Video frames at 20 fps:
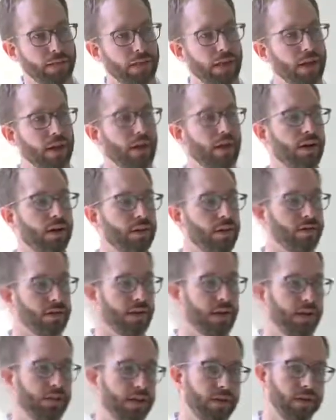But
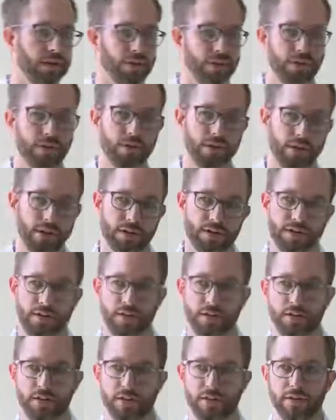almost everyone who works in
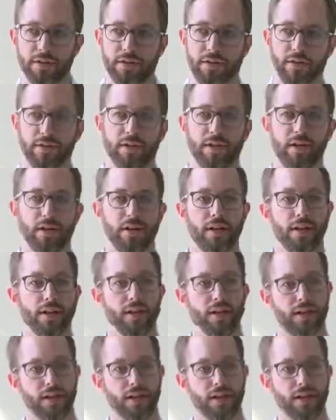digital trace data